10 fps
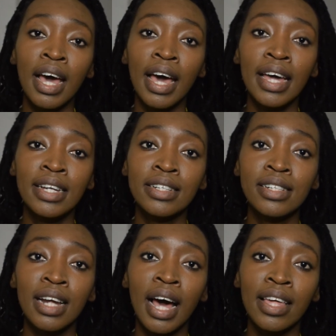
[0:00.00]

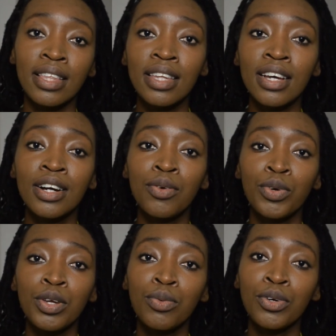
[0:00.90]
And I think
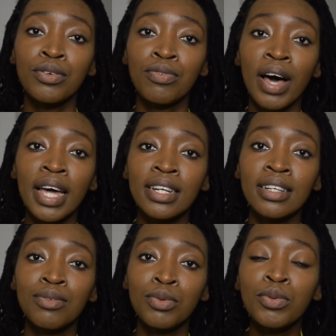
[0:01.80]
we would
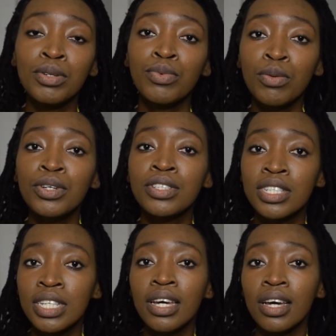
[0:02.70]
find, we would
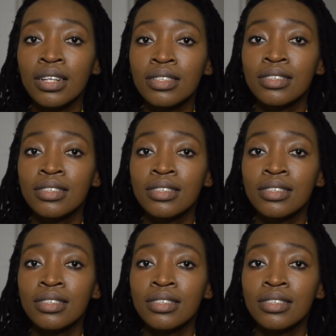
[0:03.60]
see it.